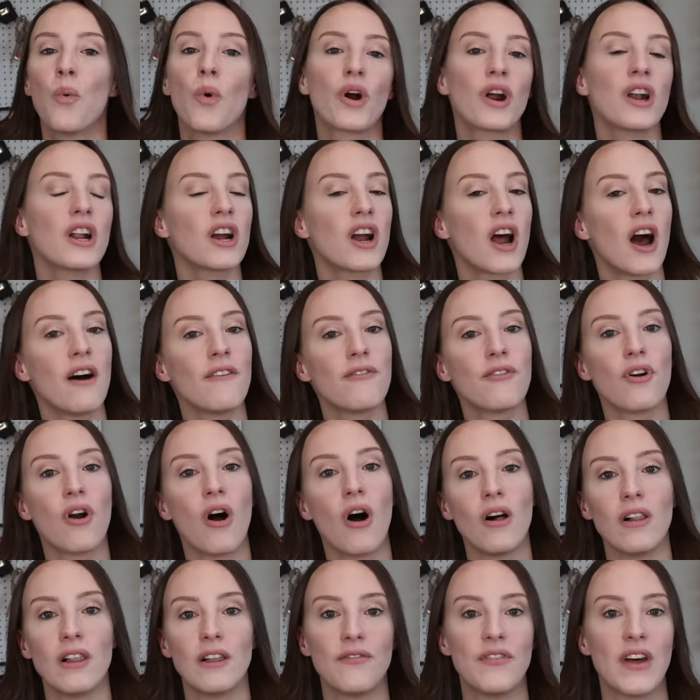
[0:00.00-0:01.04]
We're going to cover
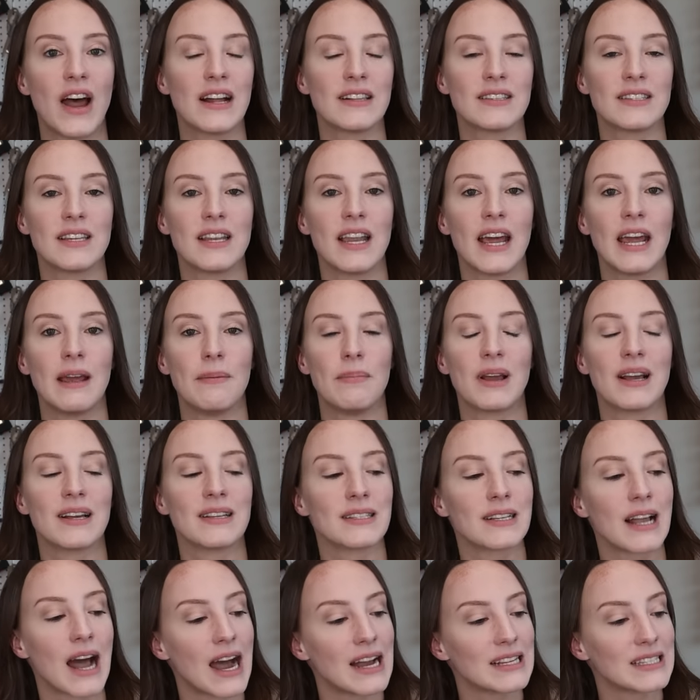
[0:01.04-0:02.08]
all of that today
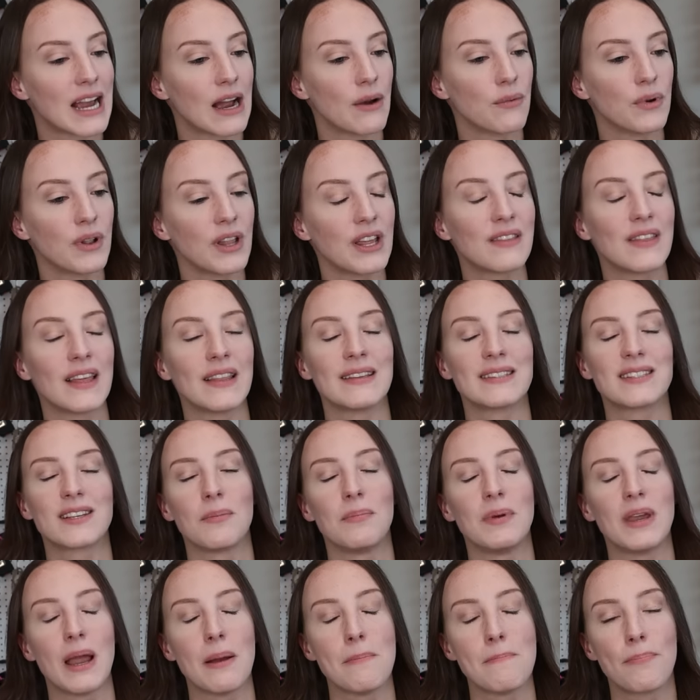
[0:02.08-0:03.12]
because, guys, I really think this
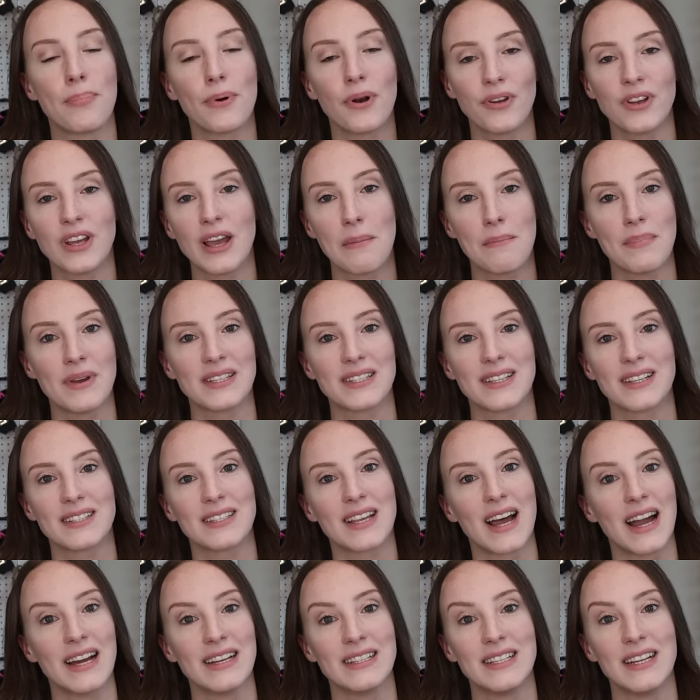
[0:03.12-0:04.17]
could be a brilliant
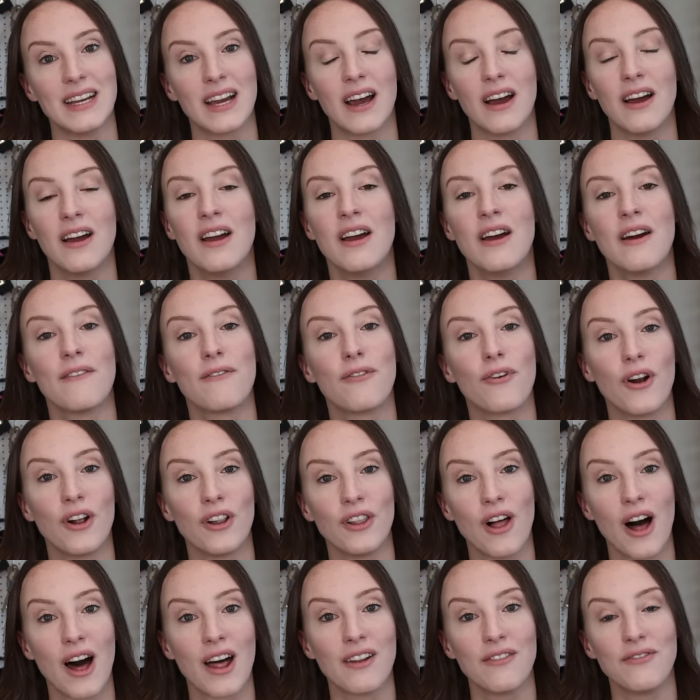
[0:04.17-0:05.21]
business idea for a
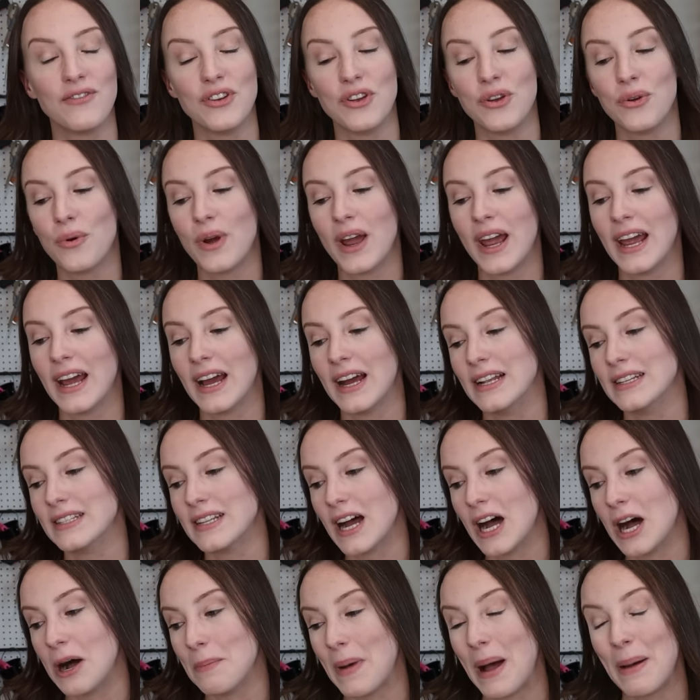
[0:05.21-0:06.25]
lot of you, and
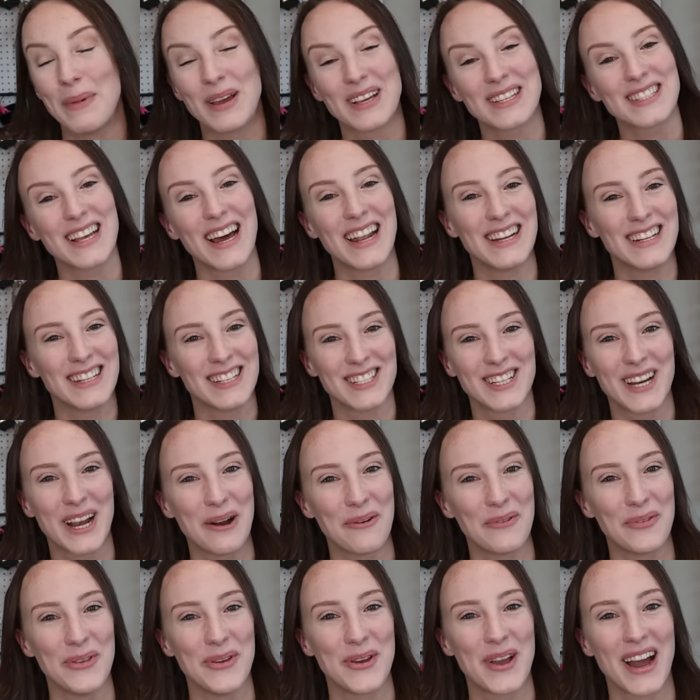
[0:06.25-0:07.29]
I'm excited to
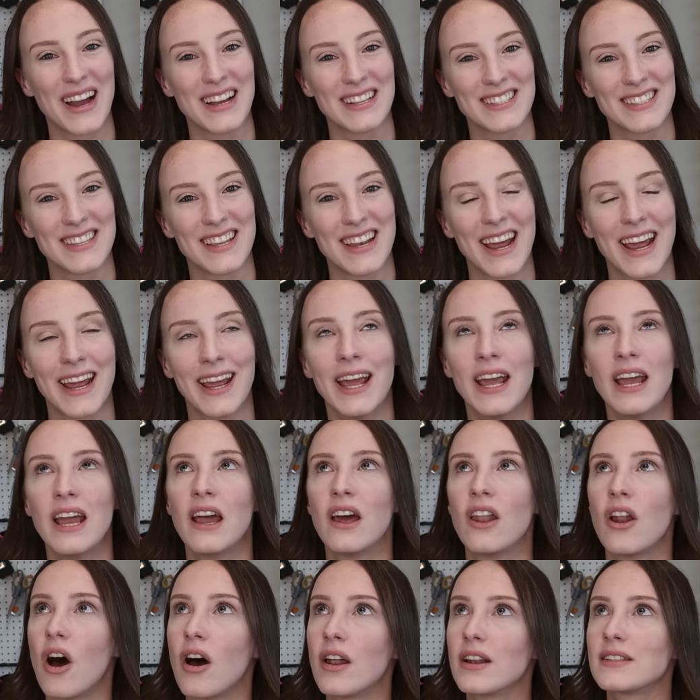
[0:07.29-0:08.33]
share it with you guys today.
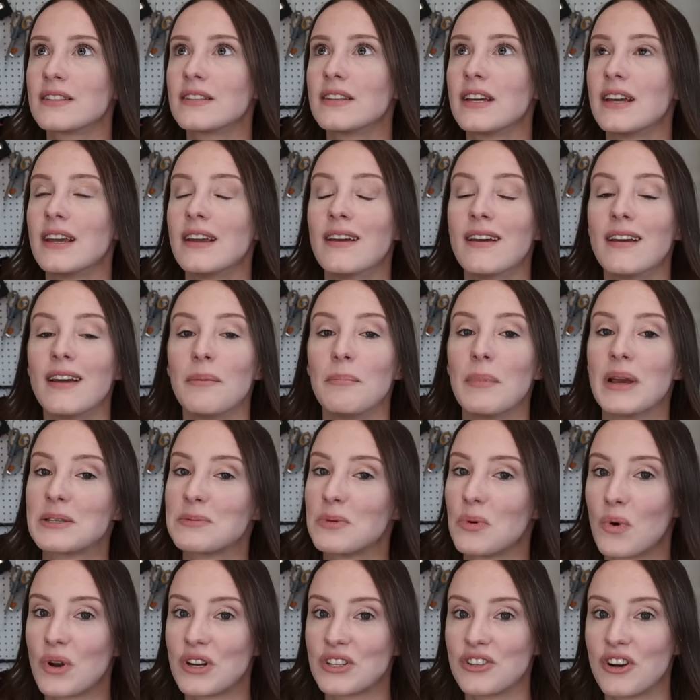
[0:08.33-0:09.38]
And honestly,
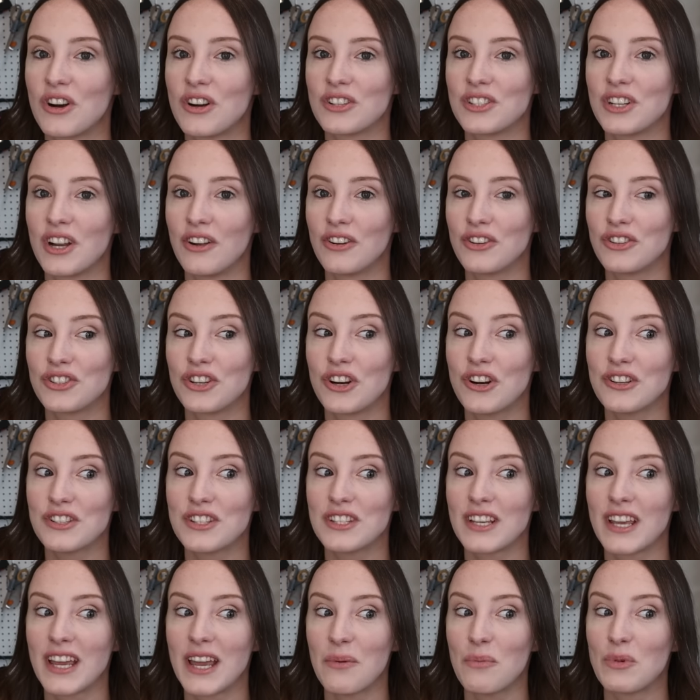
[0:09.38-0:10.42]
makes me want to start selling
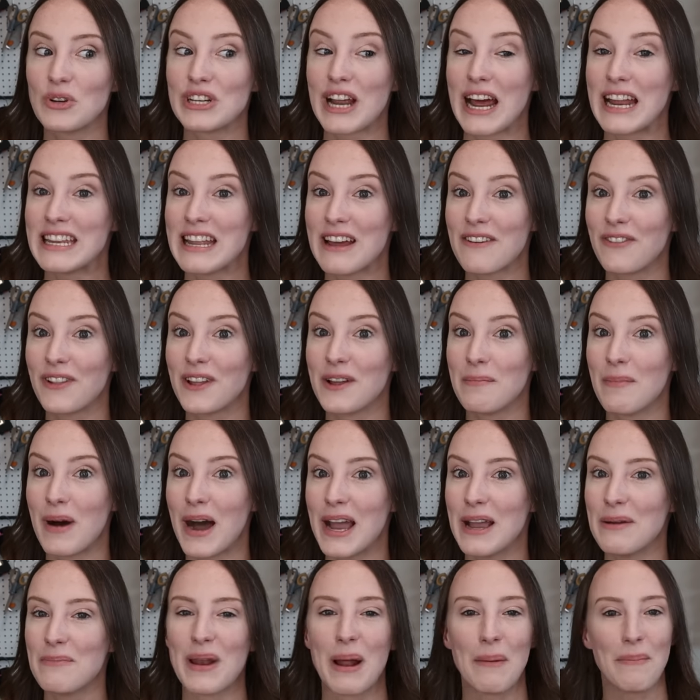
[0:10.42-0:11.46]
shirts again, which I definitely
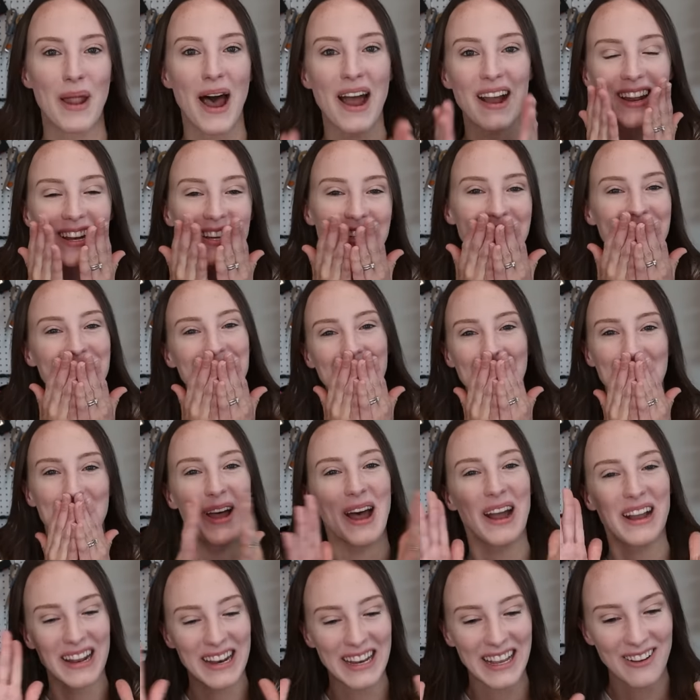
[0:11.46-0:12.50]
might, but I'm not
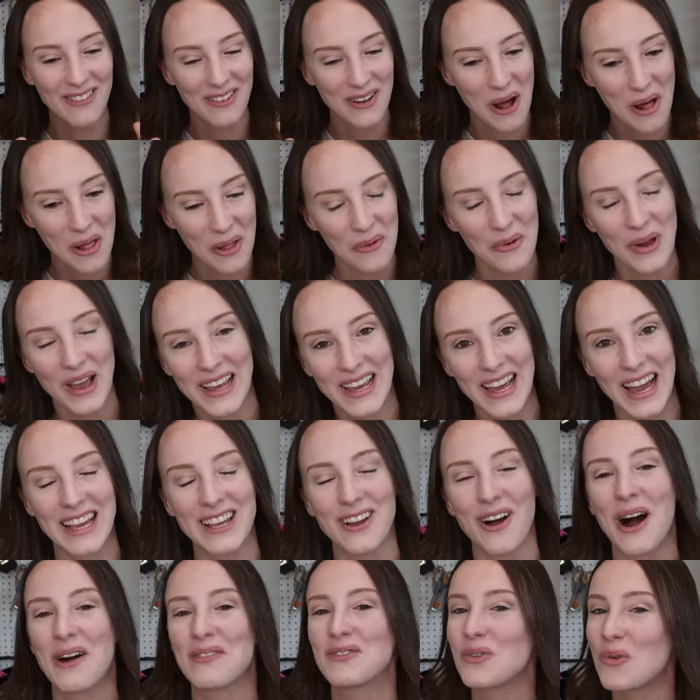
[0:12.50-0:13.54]
gonna give it all away
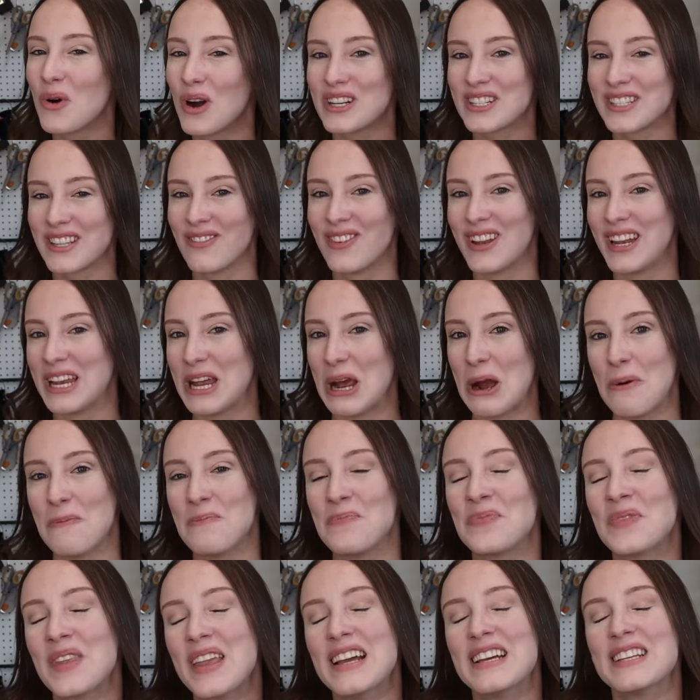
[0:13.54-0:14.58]
yet. You'll have to watch the video.
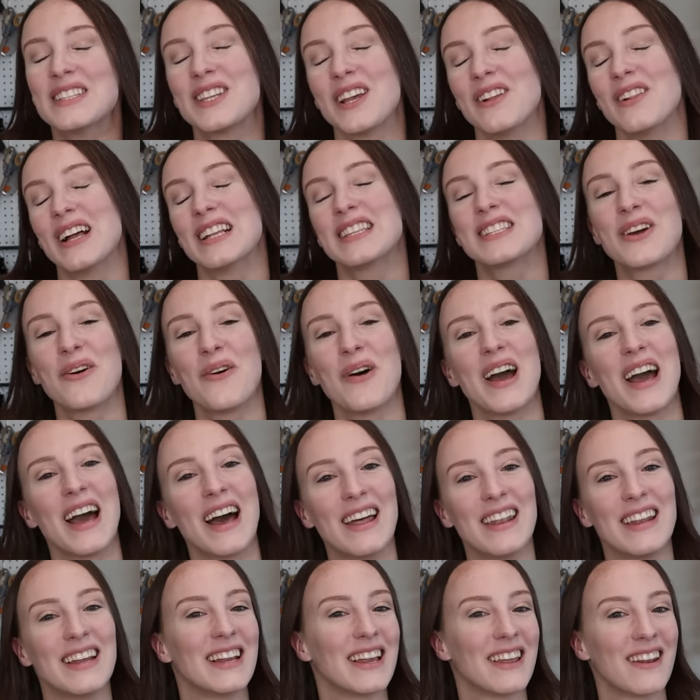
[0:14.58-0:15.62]
So let's go
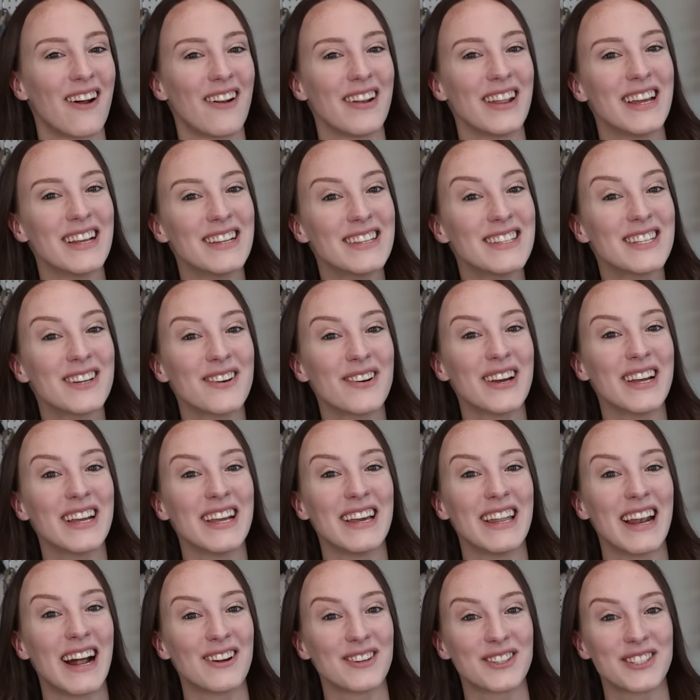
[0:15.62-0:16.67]
ahead and get on into
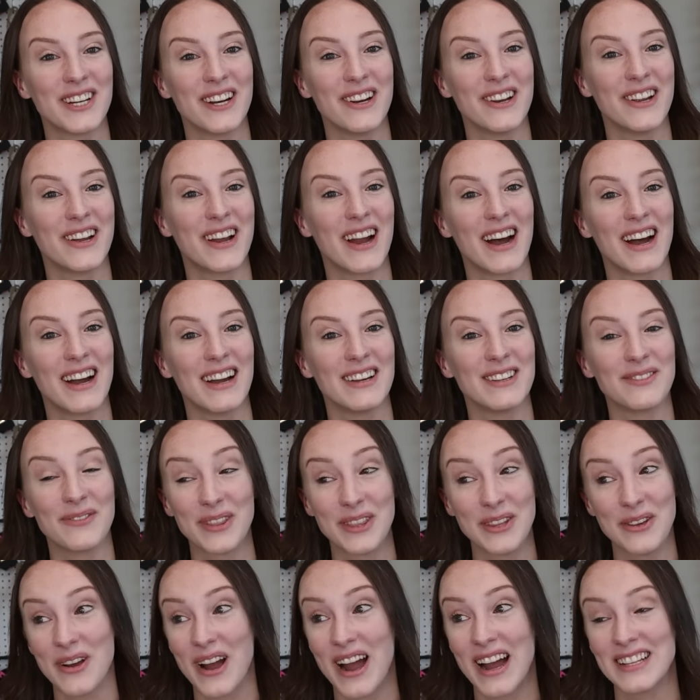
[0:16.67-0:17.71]
it, and I'll share
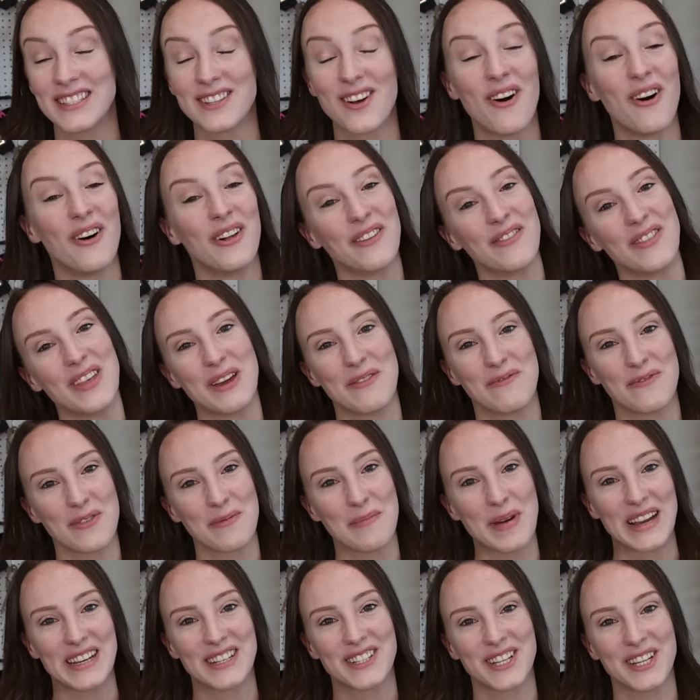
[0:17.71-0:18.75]
with you guys all of the
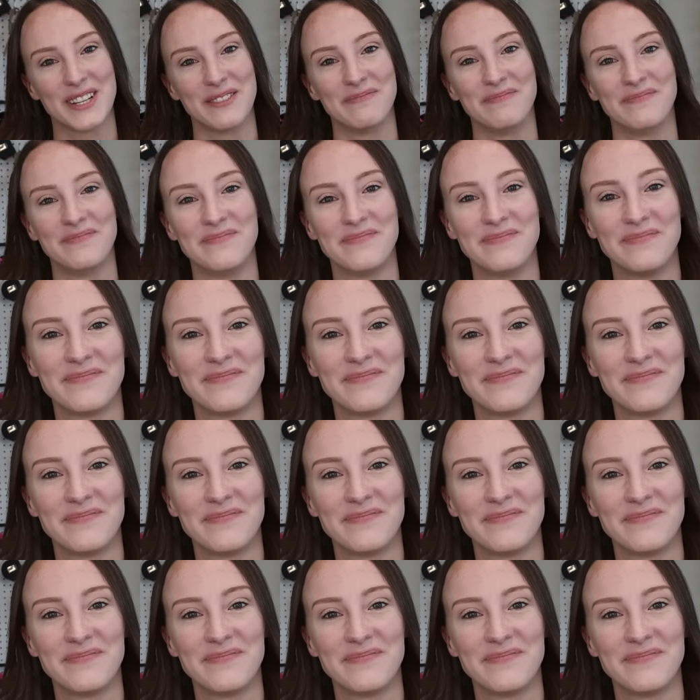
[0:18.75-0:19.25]
information.